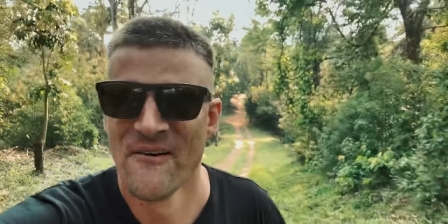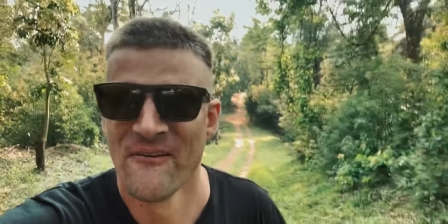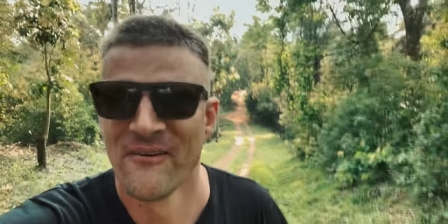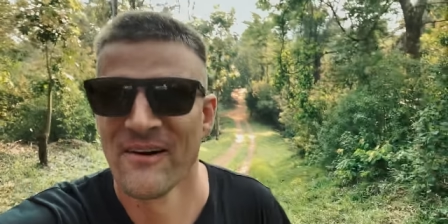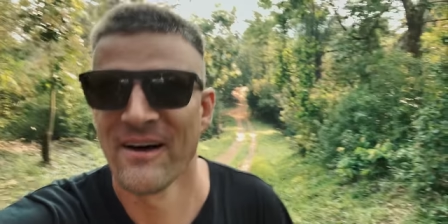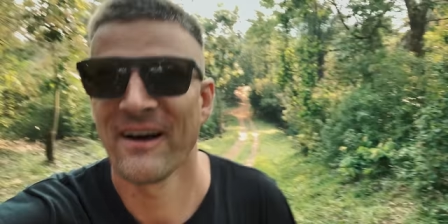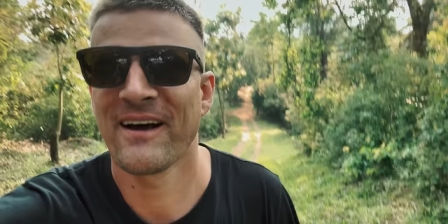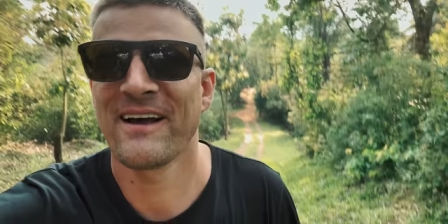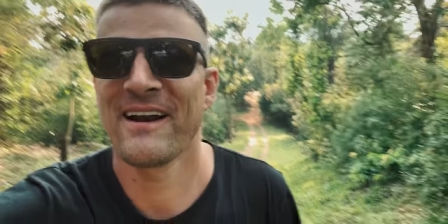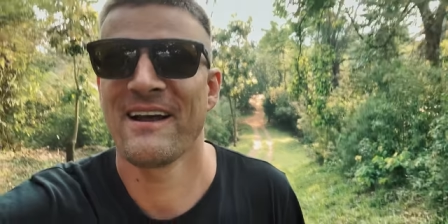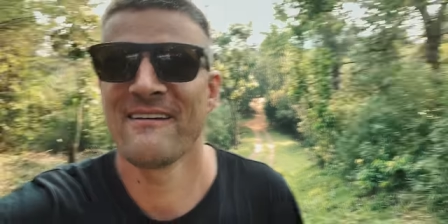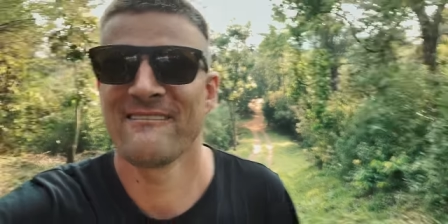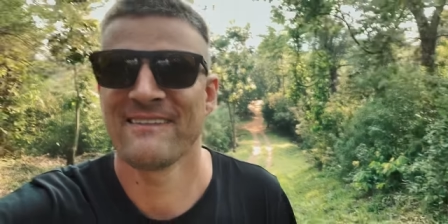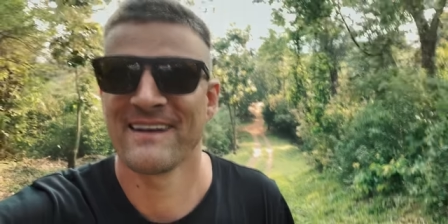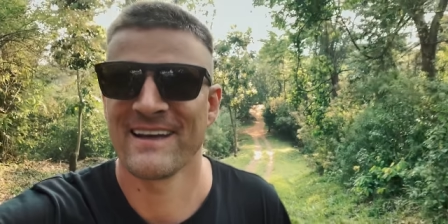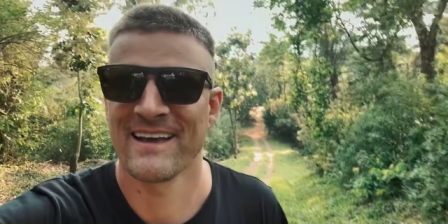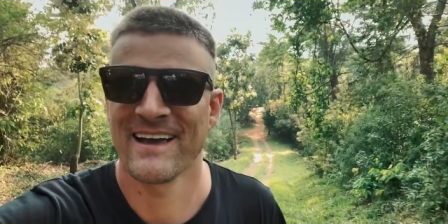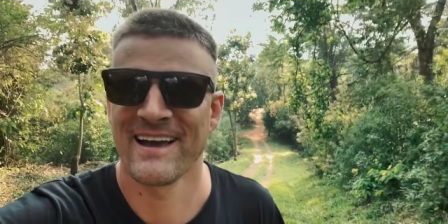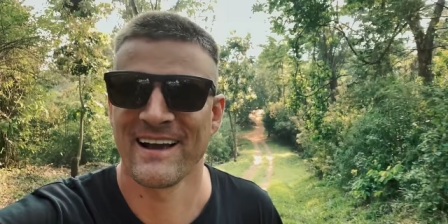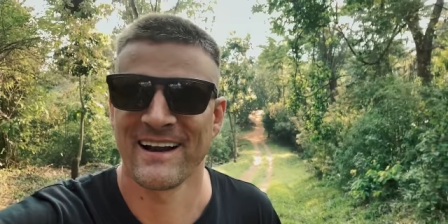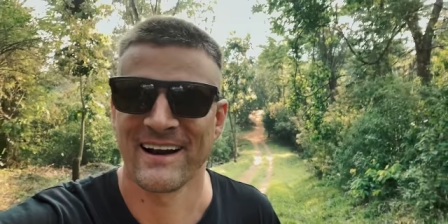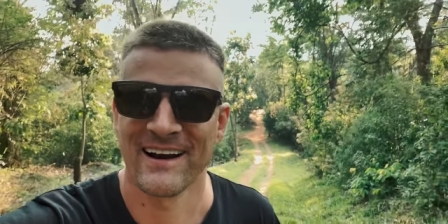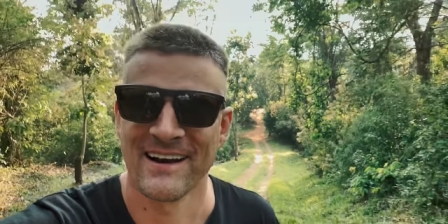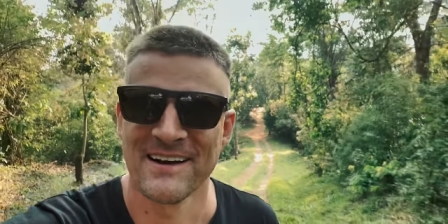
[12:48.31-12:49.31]
So I'm not gonna have
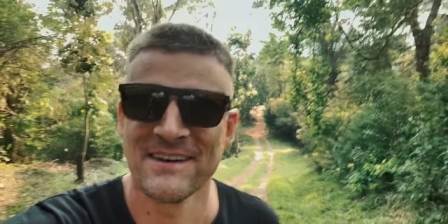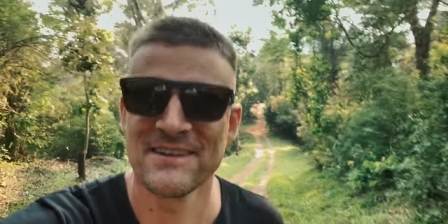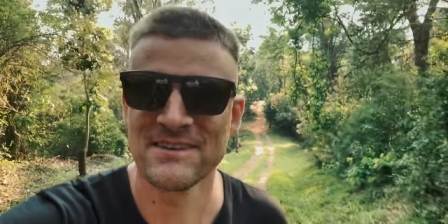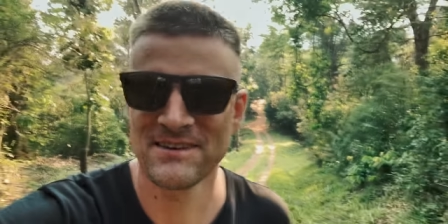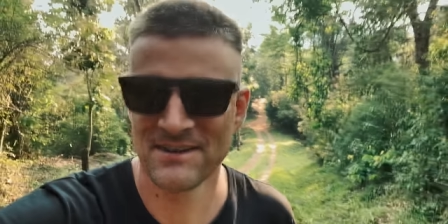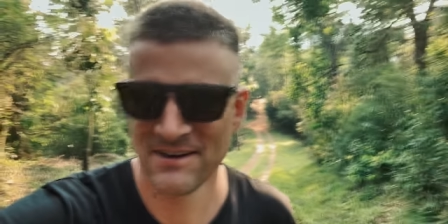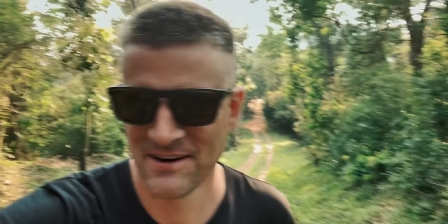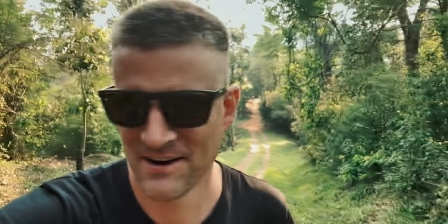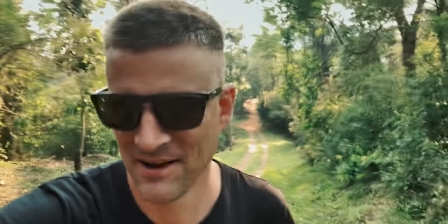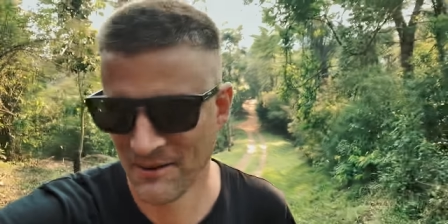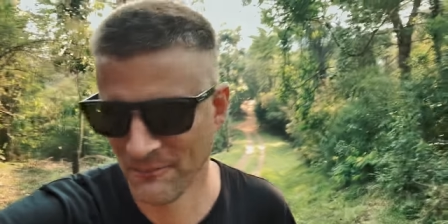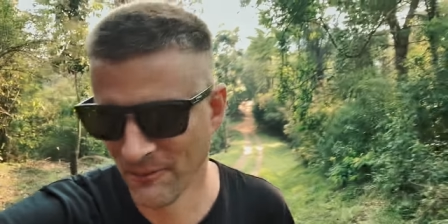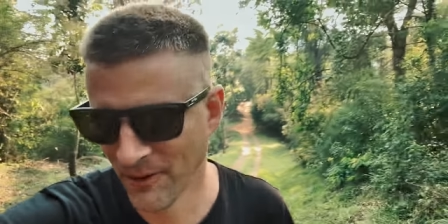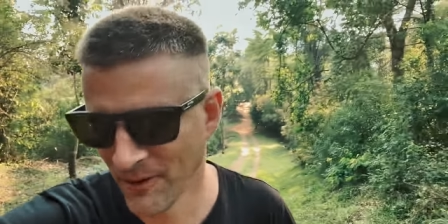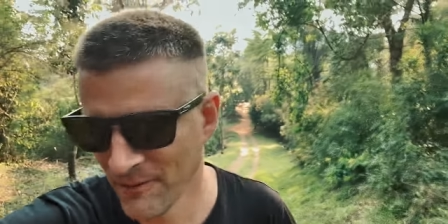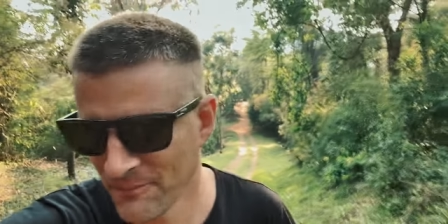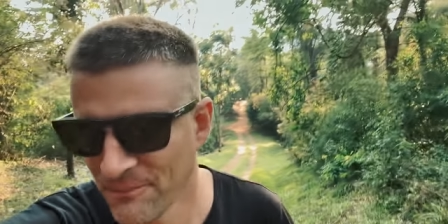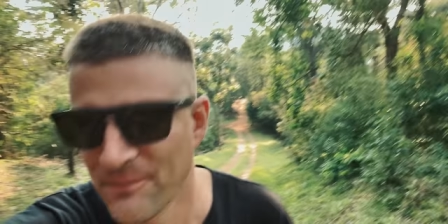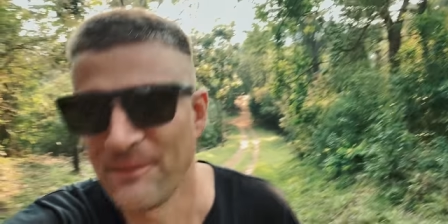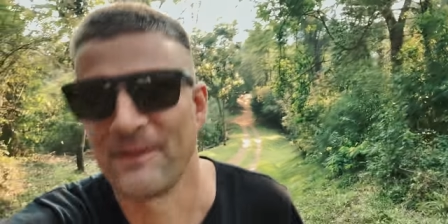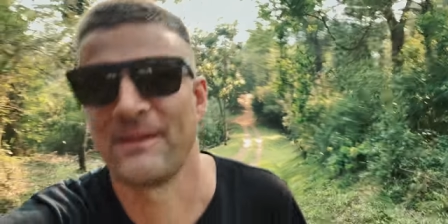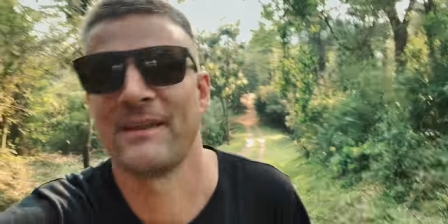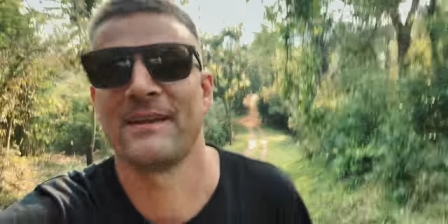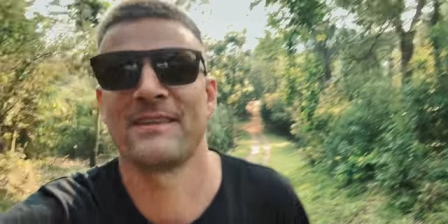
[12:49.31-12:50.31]
any English. I'm
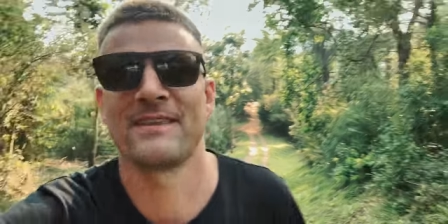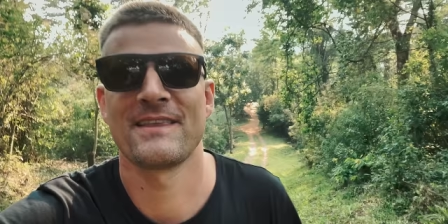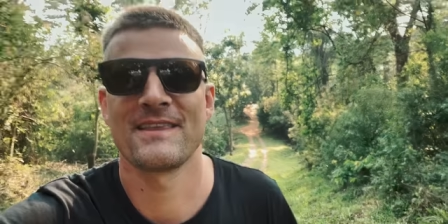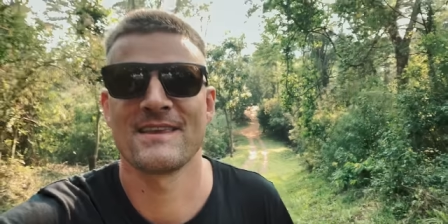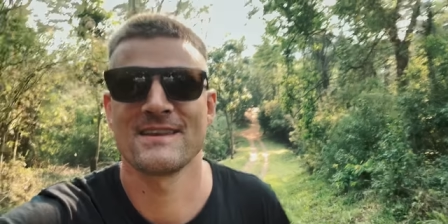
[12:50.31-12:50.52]
hoping that